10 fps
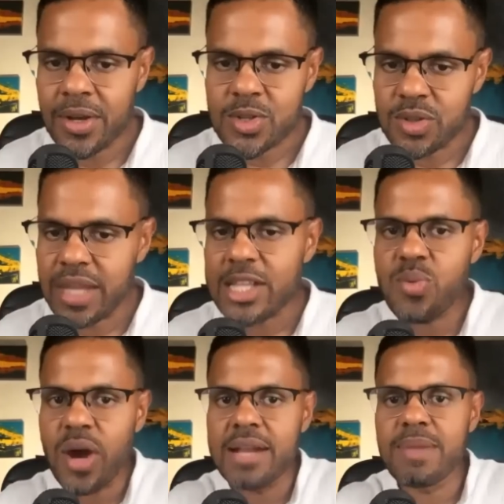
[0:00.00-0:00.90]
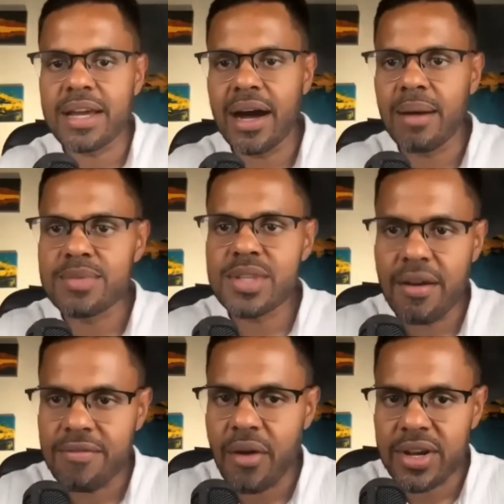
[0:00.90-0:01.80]
So that's why it becomes a
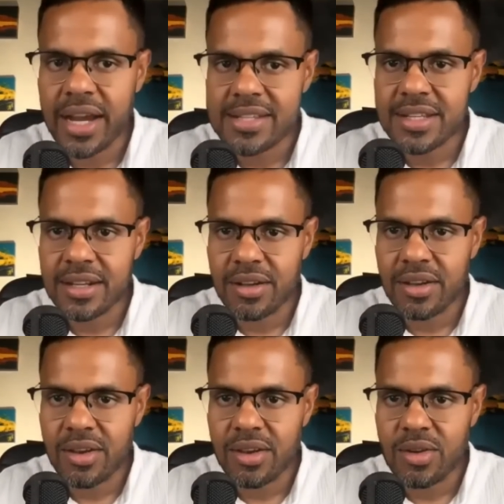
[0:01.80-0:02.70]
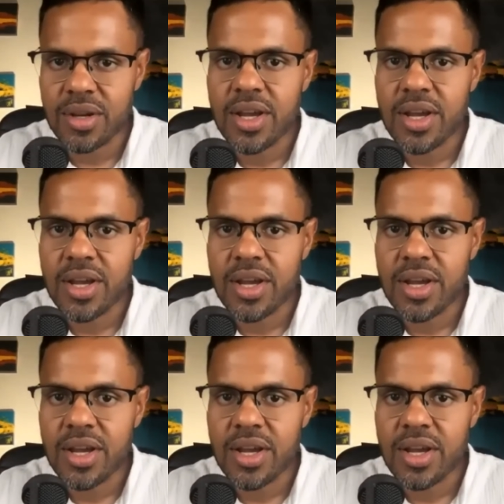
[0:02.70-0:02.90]
very nice conclusion.